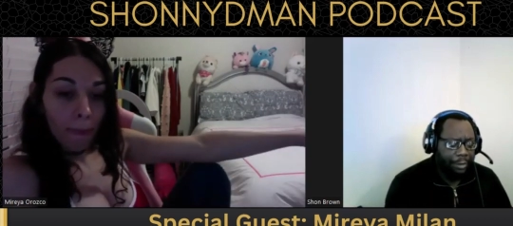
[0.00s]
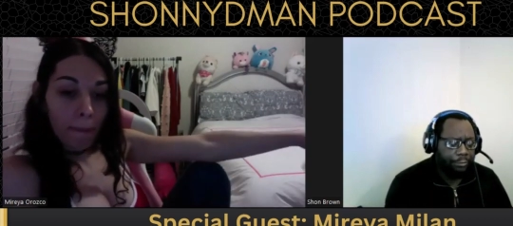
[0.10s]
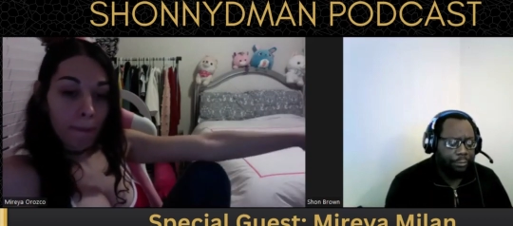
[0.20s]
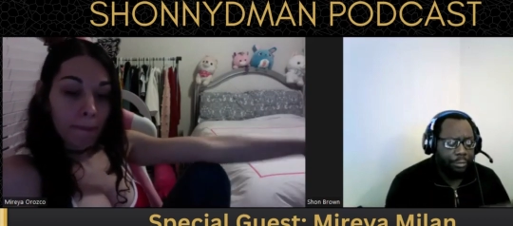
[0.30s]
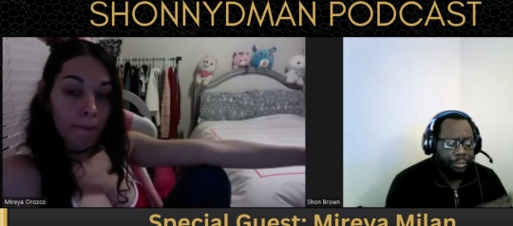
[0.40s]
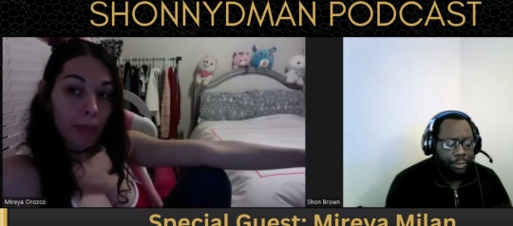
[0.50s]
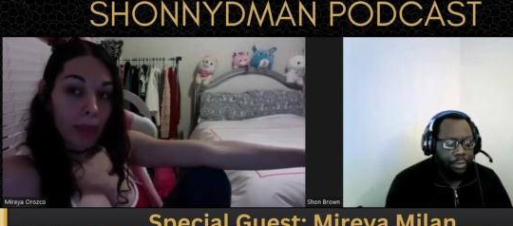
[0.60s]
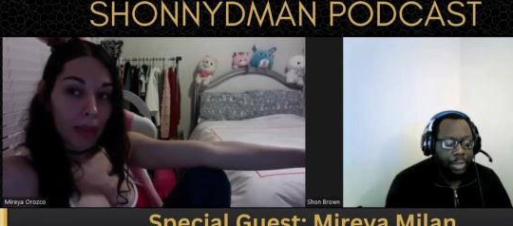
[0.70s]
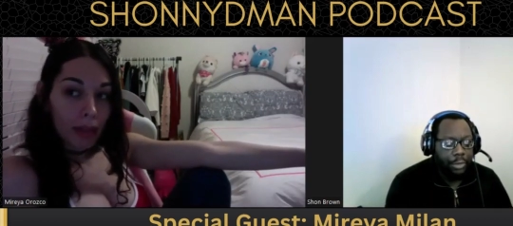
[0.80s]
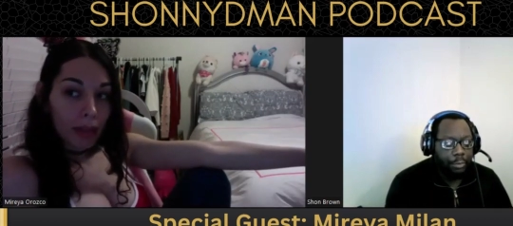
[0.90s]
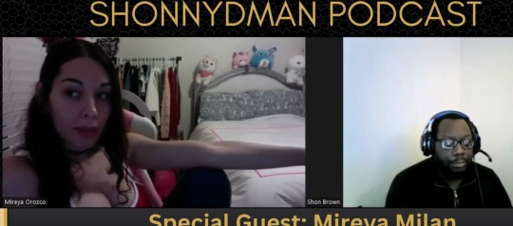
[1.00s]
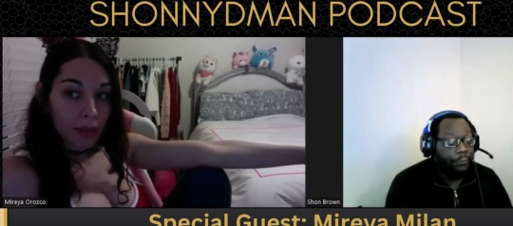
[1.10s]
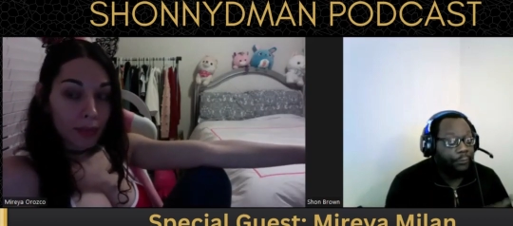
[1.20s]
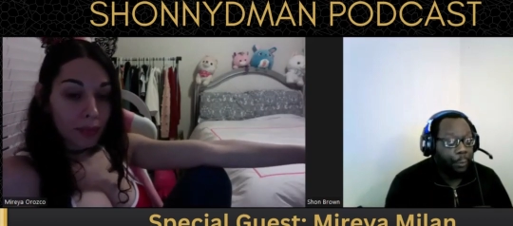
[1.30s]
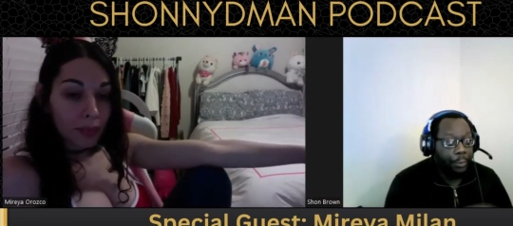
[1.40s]
Speaker 1: photographers you knew
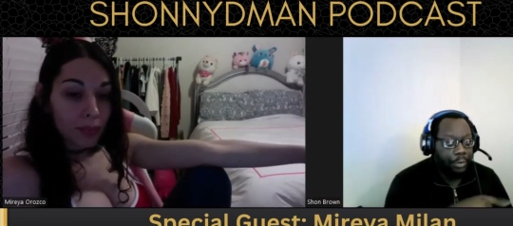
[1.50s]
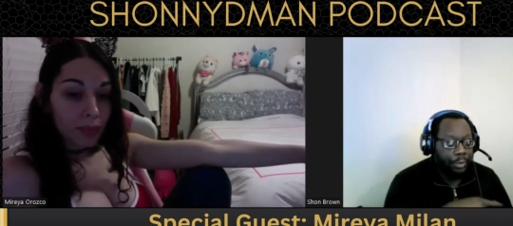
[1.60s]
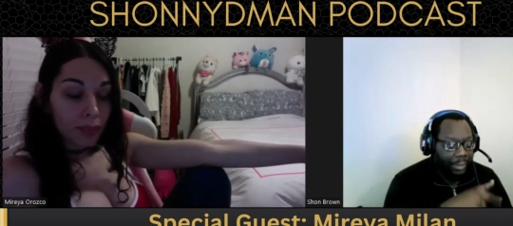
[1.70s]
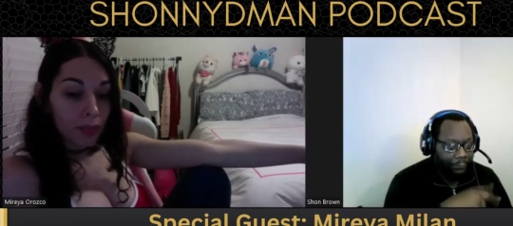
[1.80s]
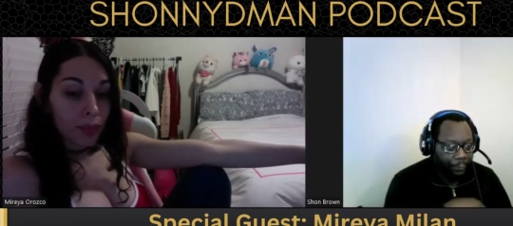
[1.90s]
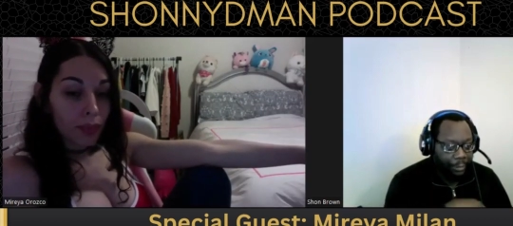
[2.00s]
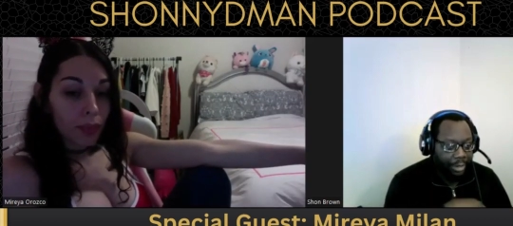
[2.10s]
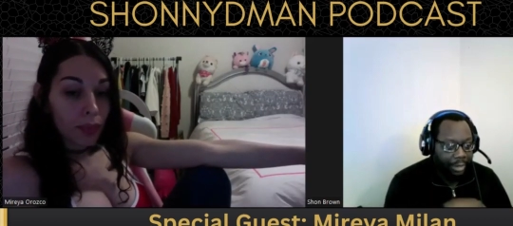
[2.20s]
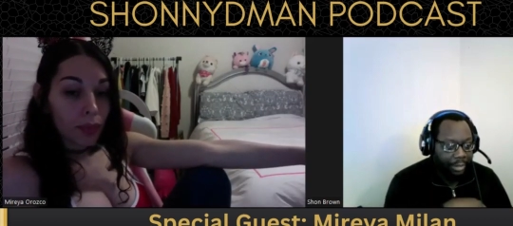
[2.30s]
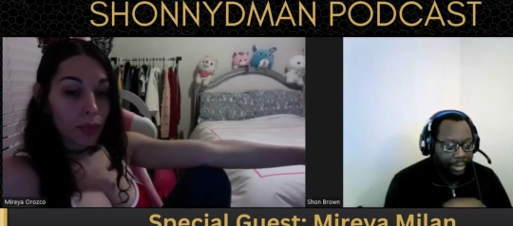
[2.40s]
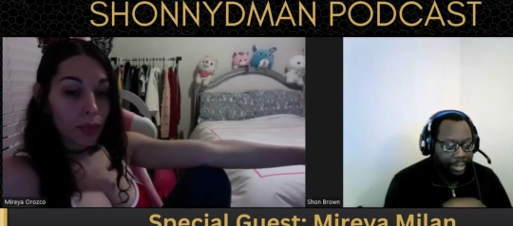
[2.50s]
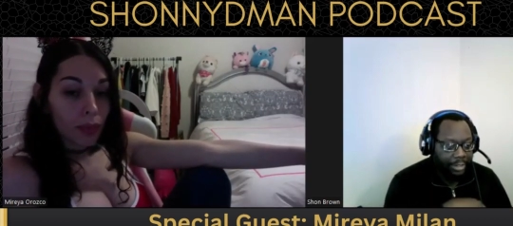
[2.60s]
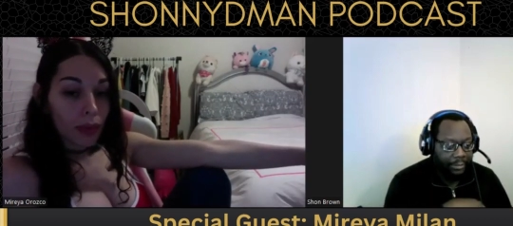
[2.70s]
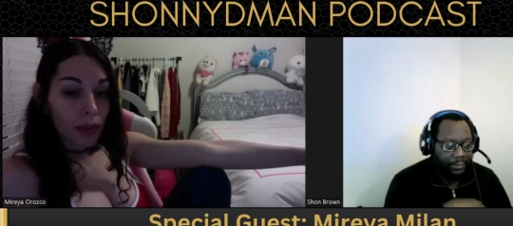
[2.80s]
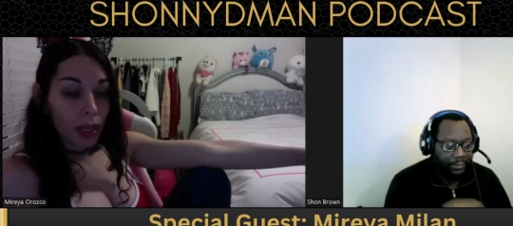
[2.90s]
before you left for L
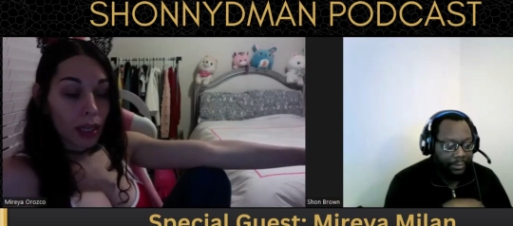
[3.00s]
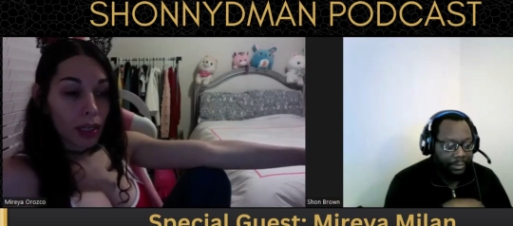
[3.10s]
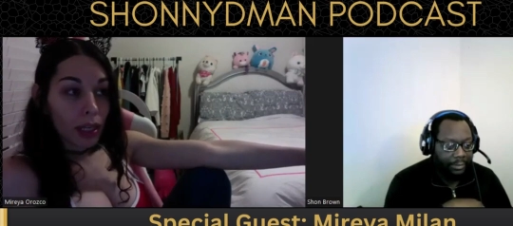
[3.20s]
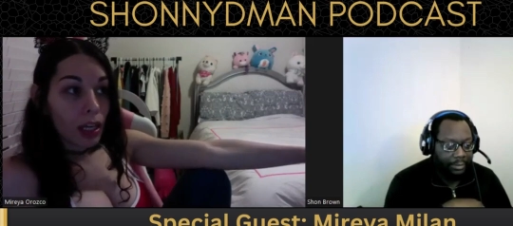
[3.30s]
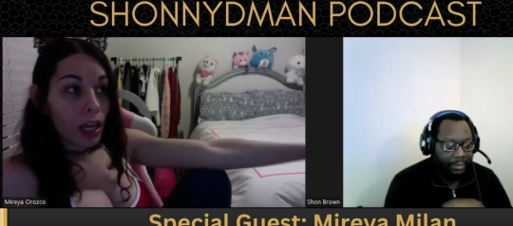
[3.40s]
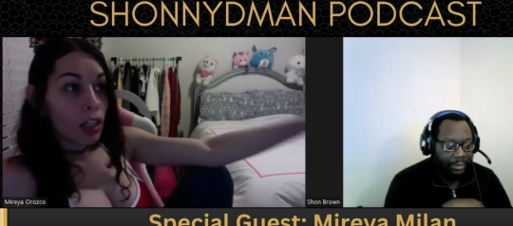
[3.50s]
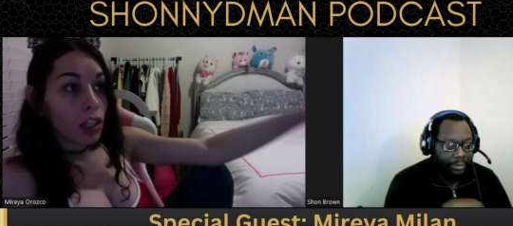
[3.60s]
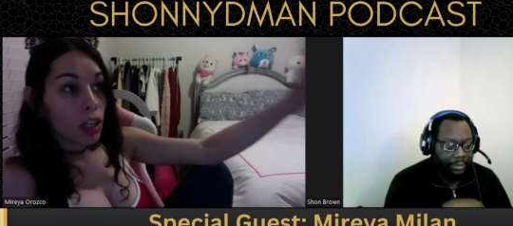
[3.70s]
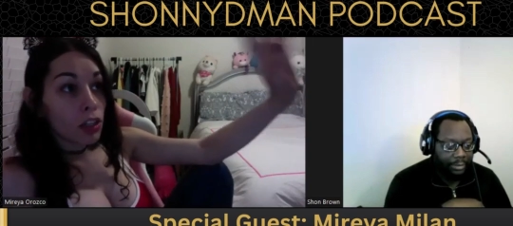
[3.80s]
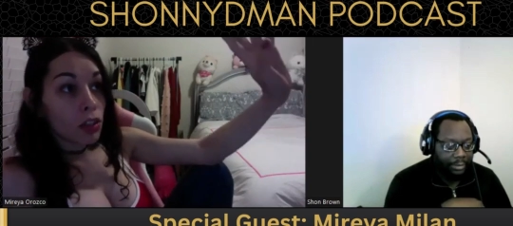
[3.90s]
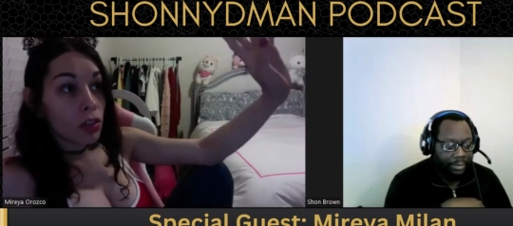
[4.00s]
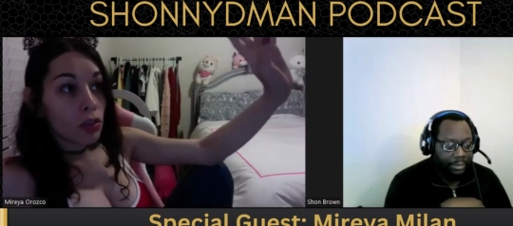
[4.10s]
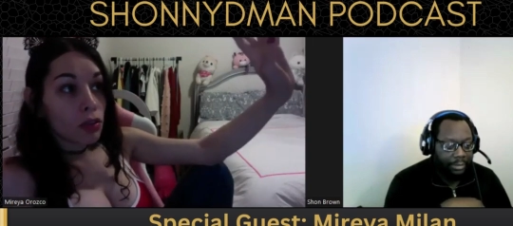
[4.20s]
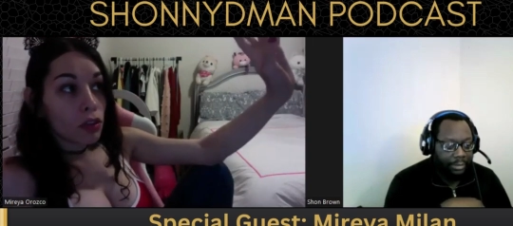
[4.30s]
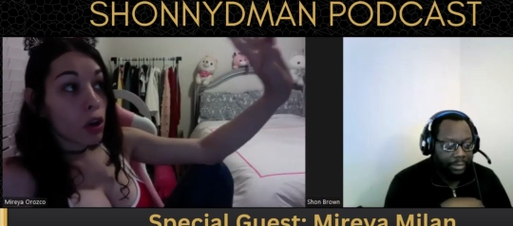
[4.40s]
A?
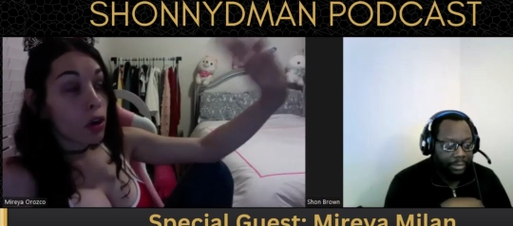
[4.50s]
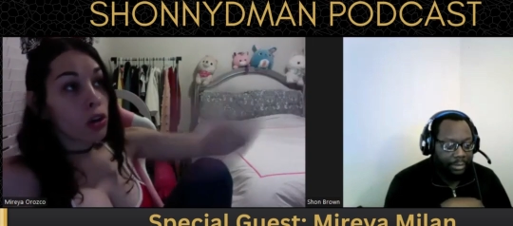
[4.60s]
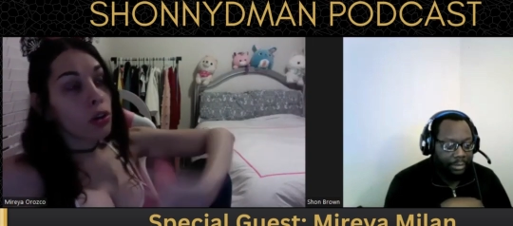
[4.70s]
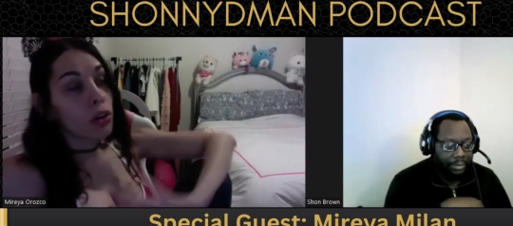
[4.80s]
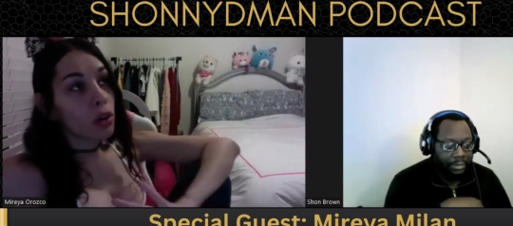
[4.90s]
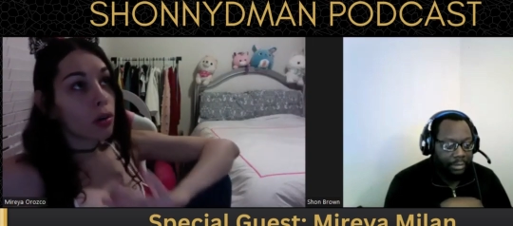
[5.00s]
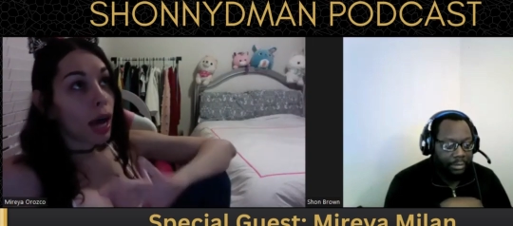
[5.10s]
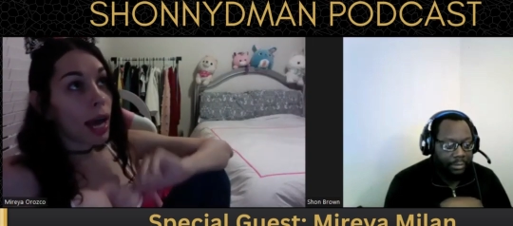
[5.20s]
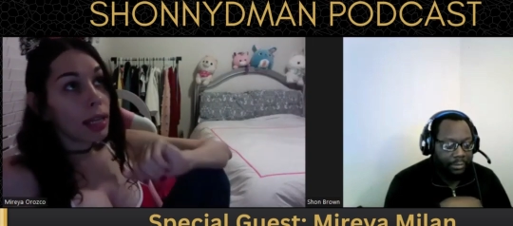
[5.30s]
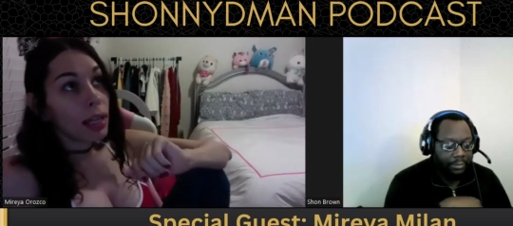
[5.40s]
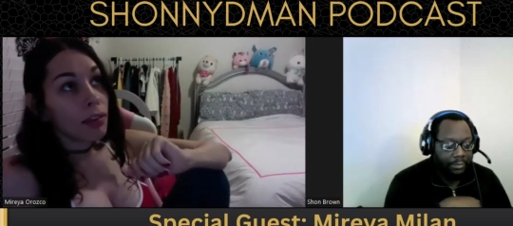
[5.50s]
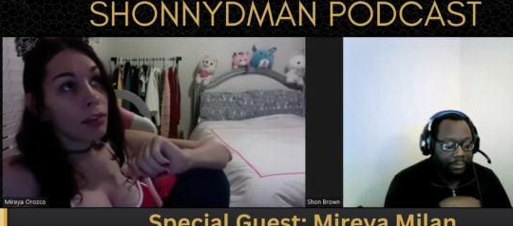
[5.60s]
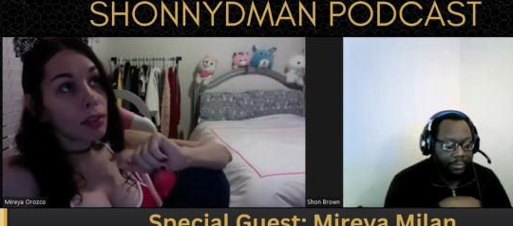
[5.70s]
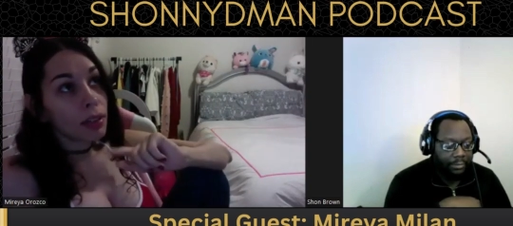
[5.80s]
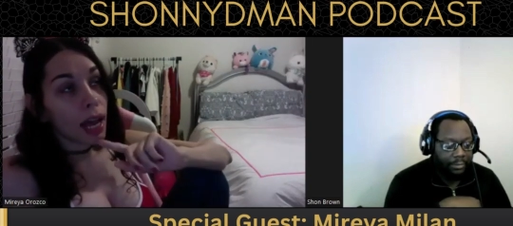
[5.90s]
Speaker 2: No, no, no, no. I
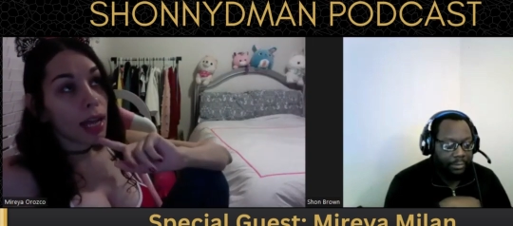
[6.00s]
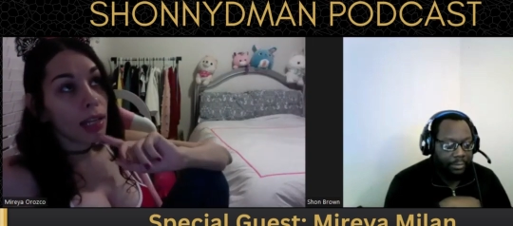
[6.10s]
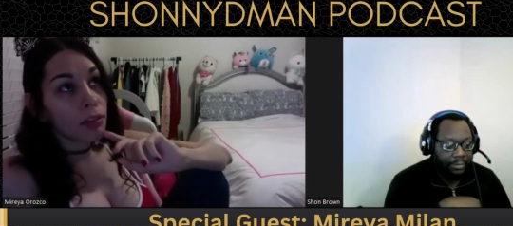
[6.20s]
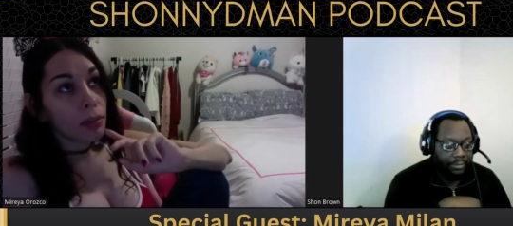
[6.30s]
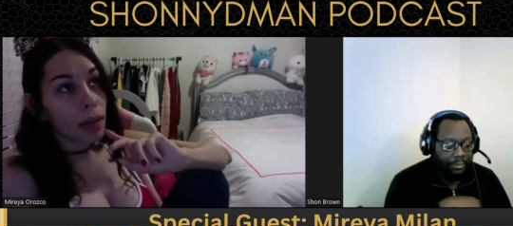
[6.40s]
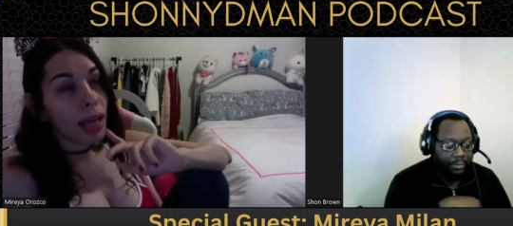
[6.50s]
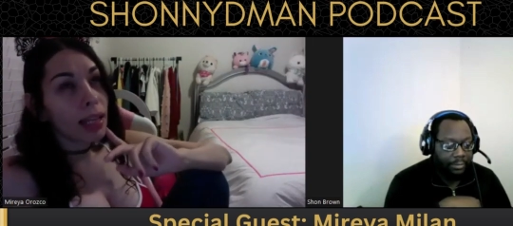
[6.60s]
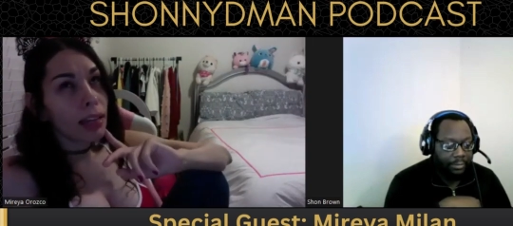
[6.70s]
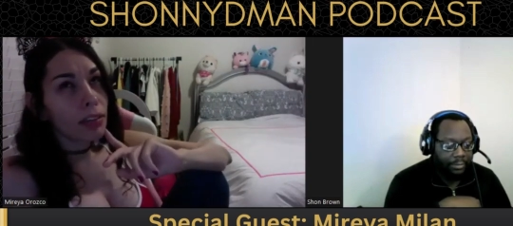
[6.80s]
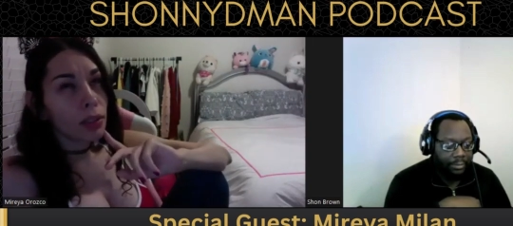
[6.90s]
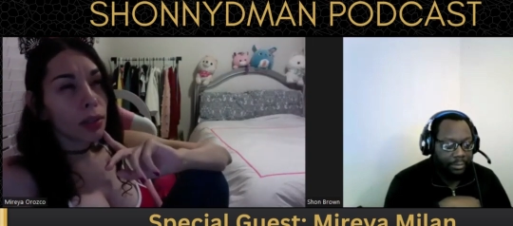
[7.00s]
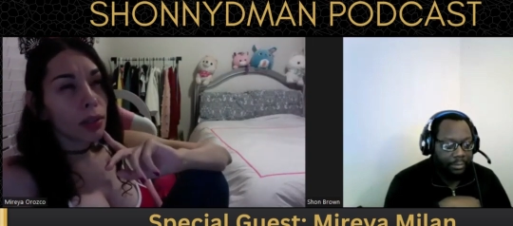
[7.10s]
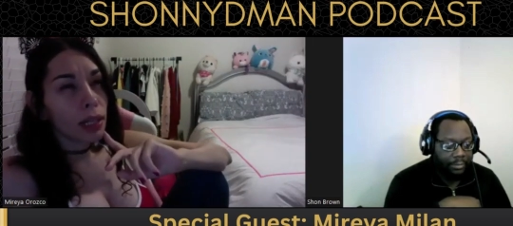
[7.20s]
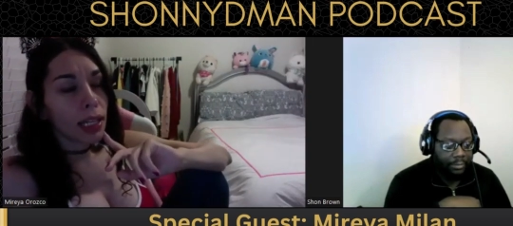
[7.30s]
left. I left from. I left to L